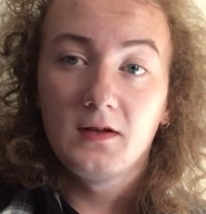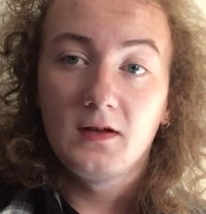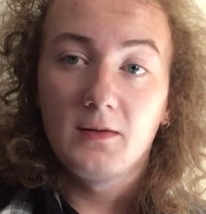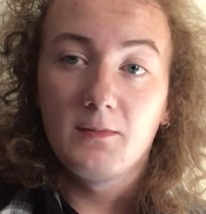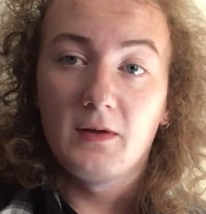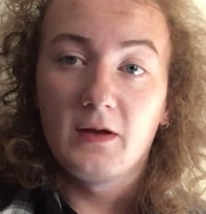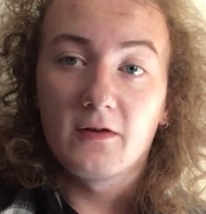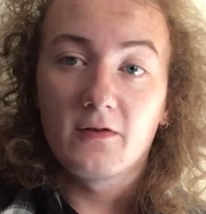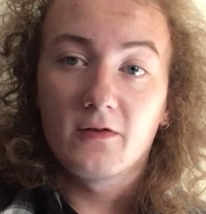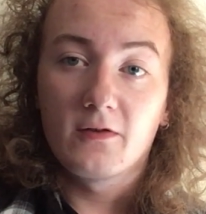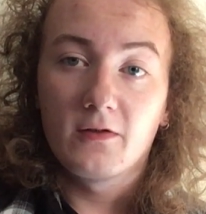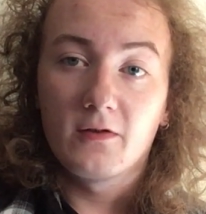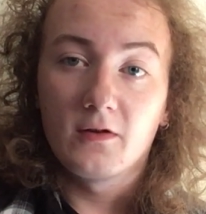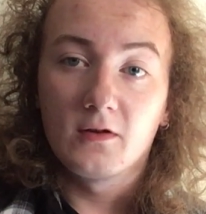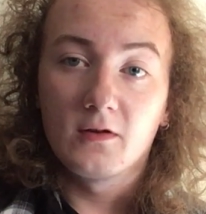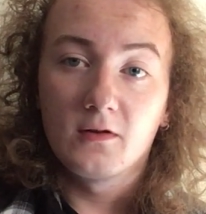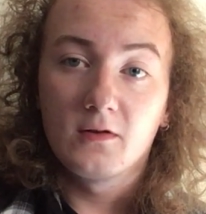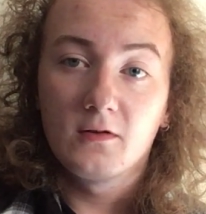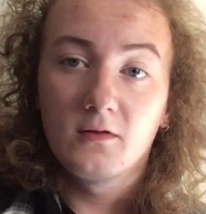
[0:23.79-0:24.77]
It makes
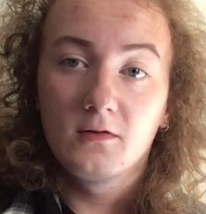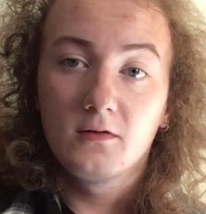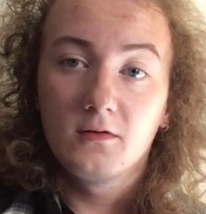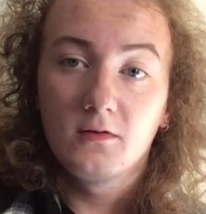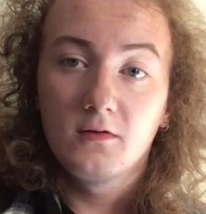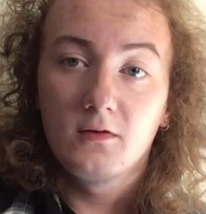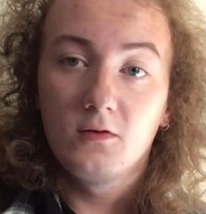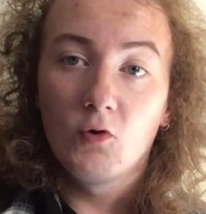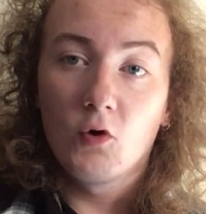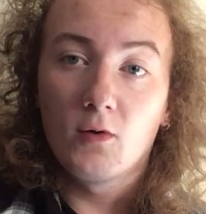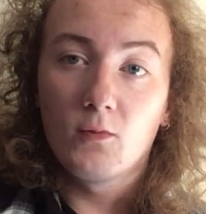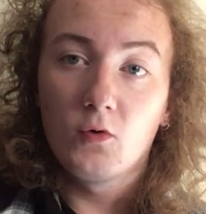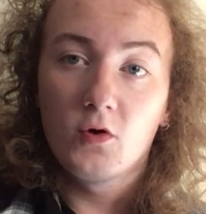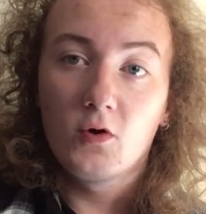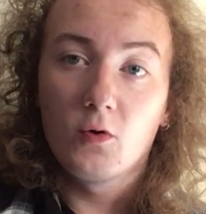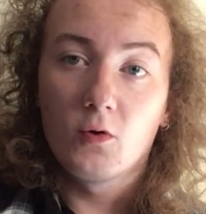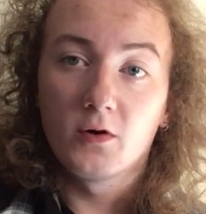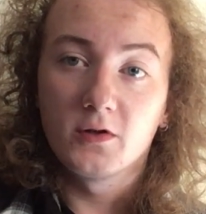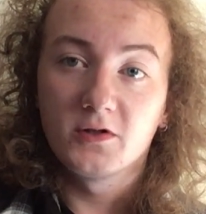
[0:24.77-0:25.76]
the normal
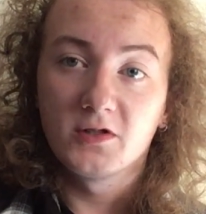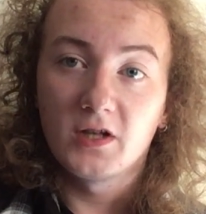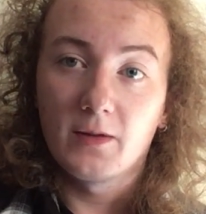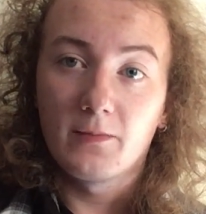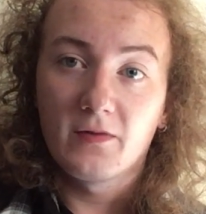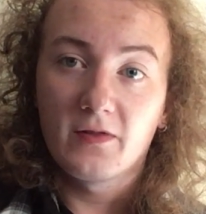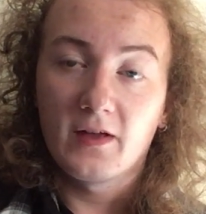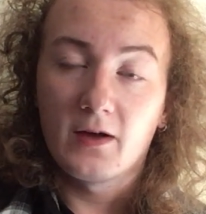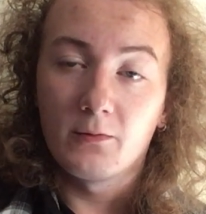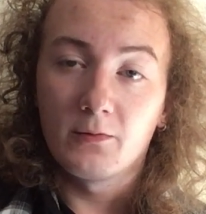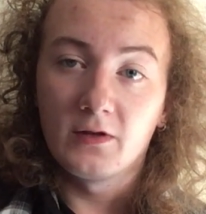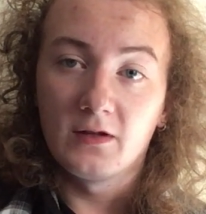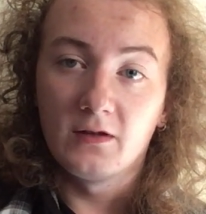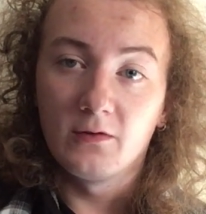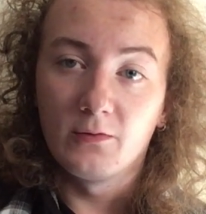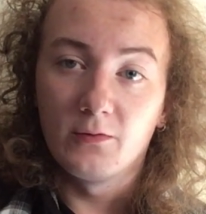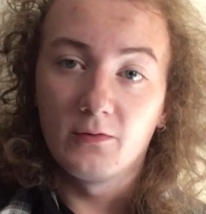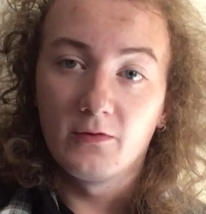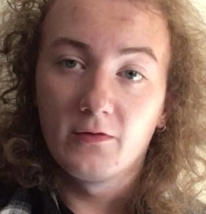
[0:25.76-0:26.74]
chord shapes that we
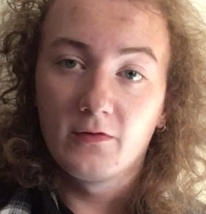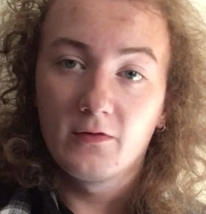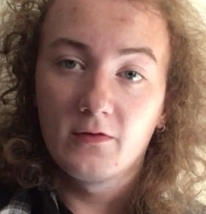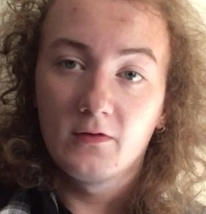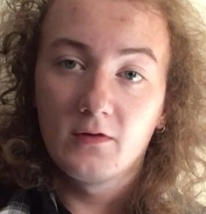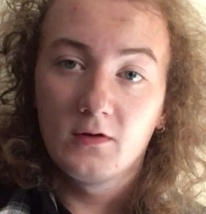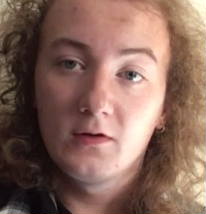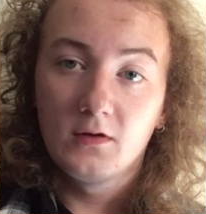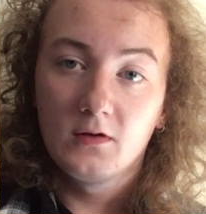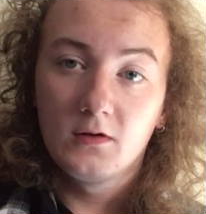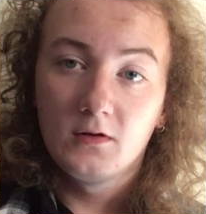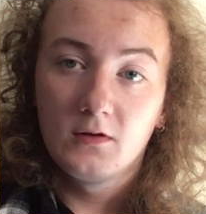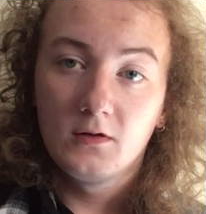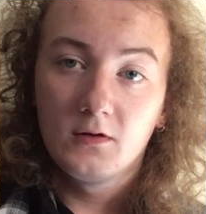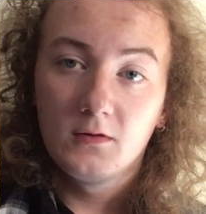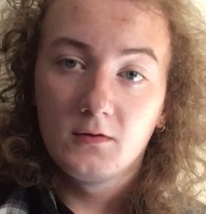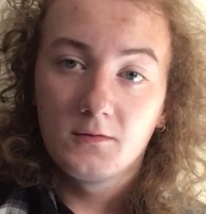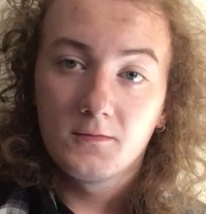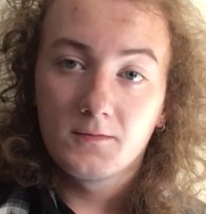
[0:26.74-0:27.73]
use
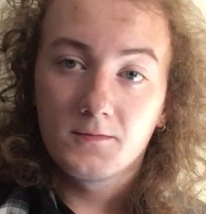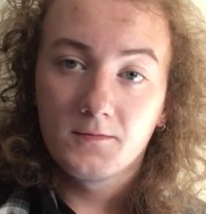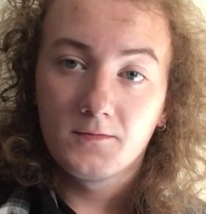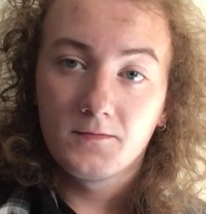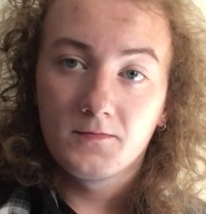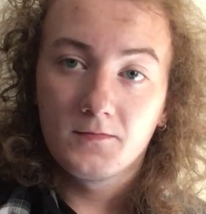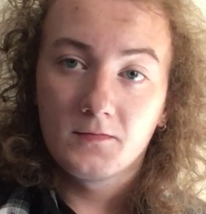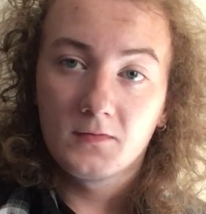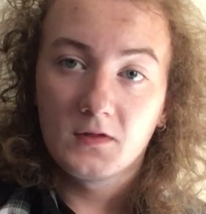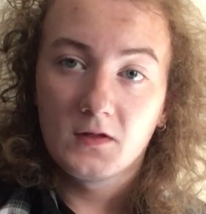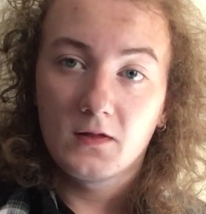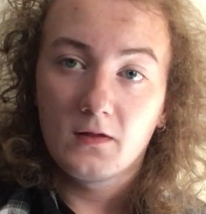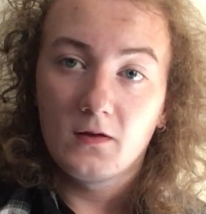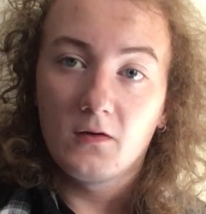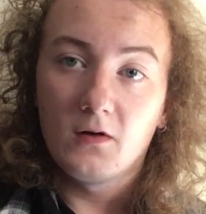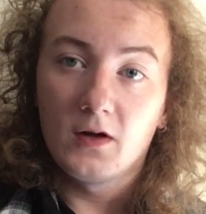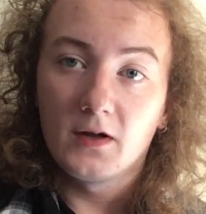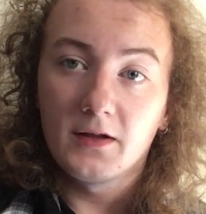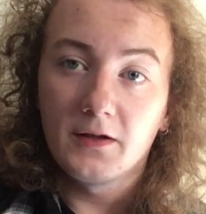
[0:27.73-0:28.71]
a
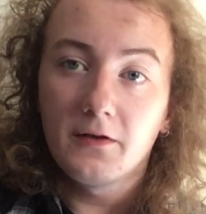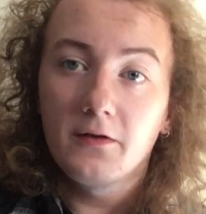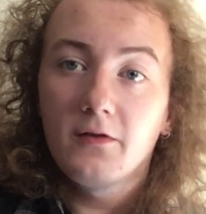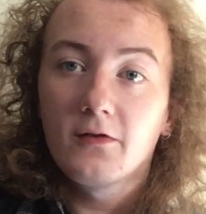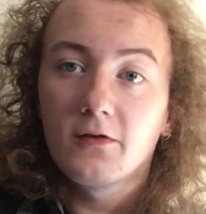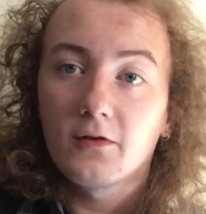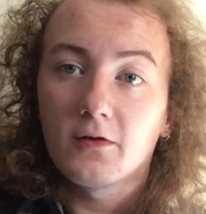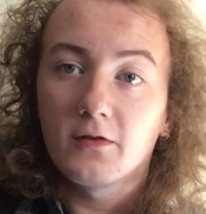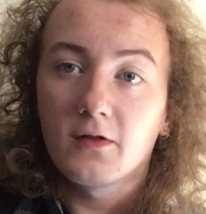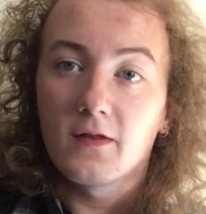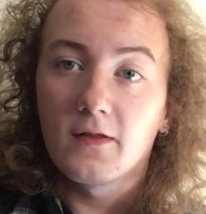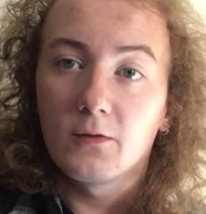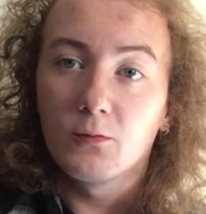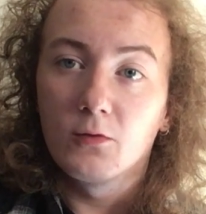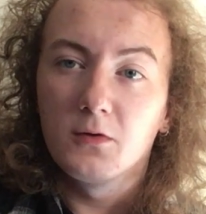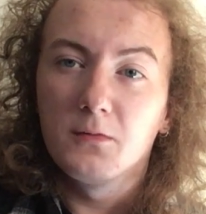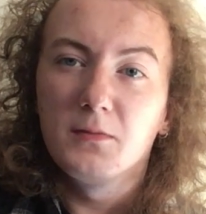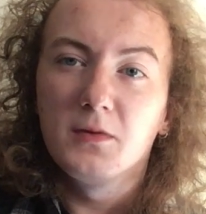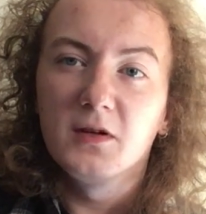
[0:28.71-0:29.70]
lot easier than they
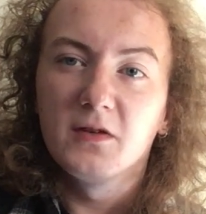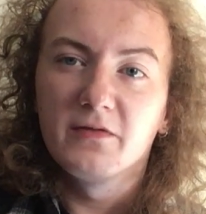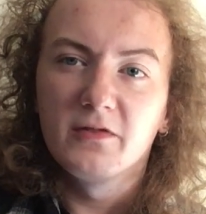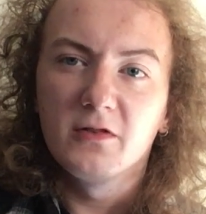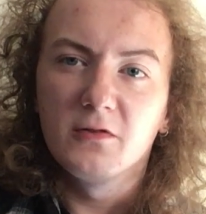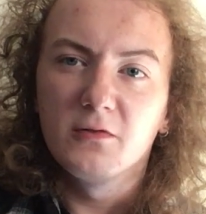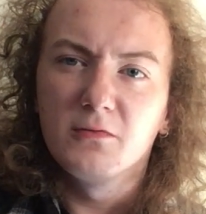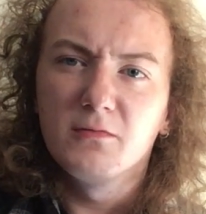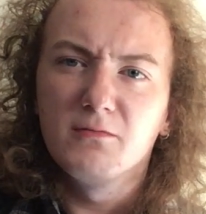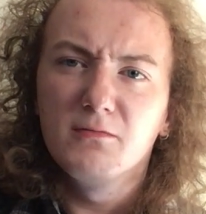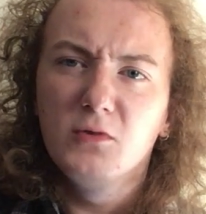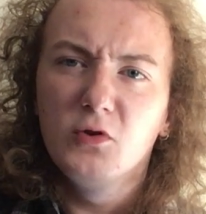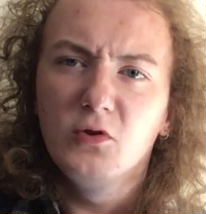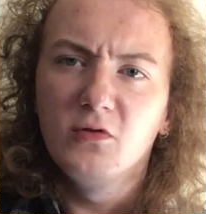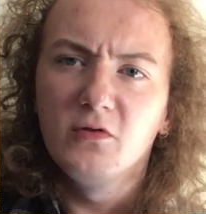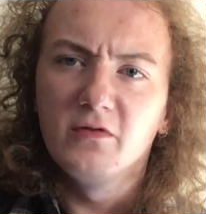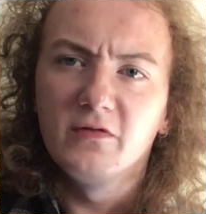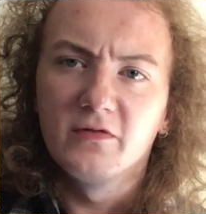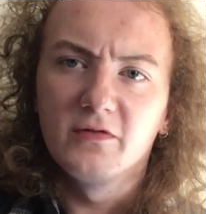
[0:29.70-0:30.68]
would be if you
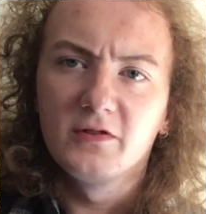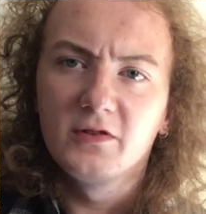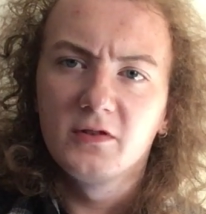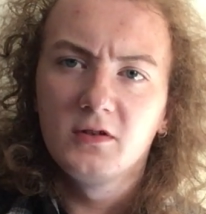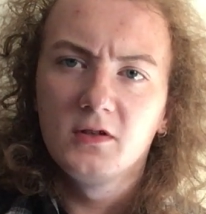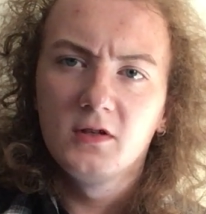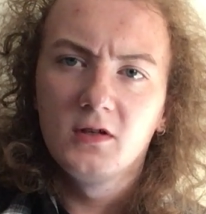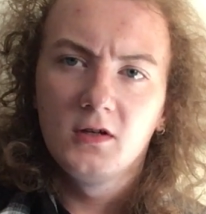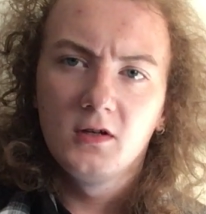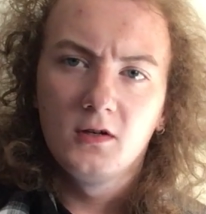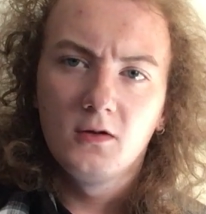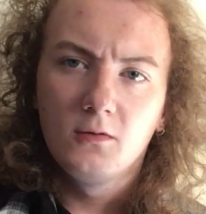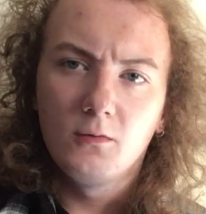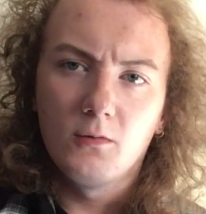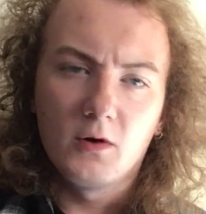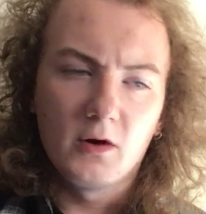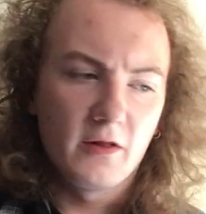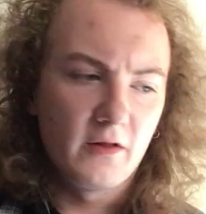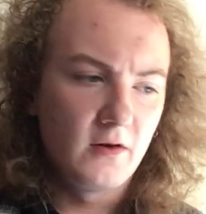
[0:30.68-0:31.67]
moved
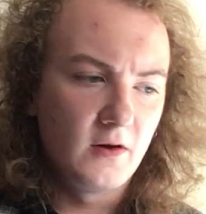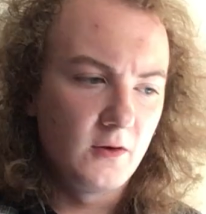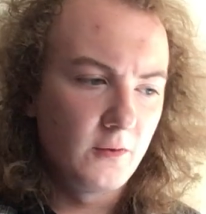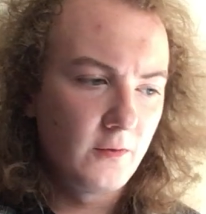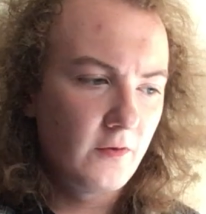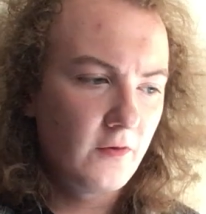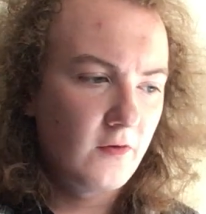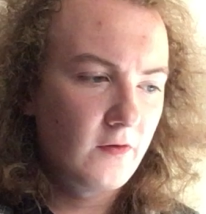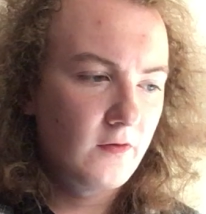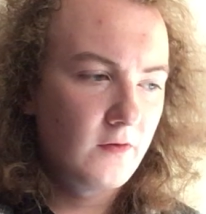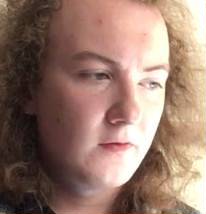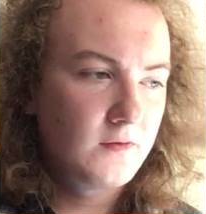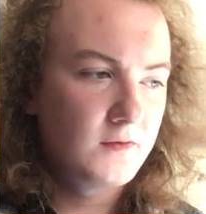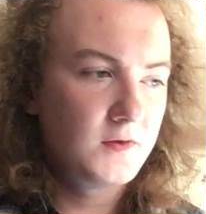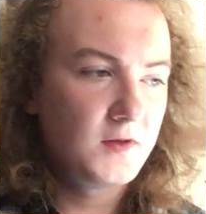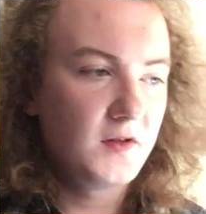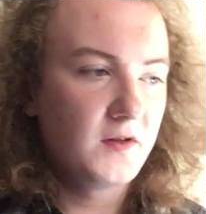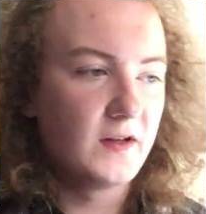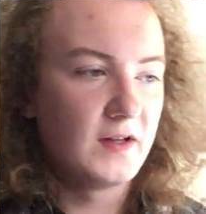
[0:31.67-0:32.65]
one of the notes.
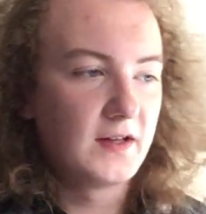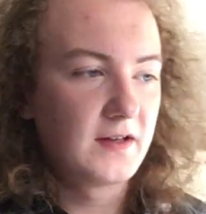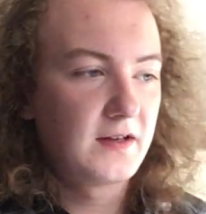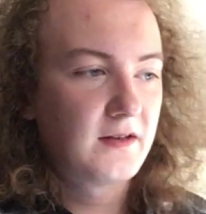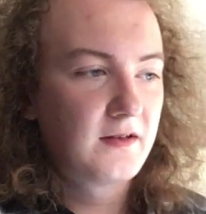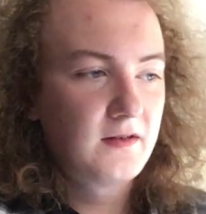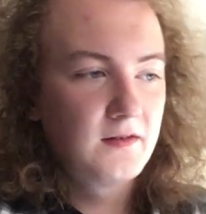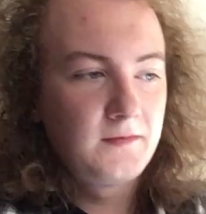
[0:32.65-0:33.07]
Like,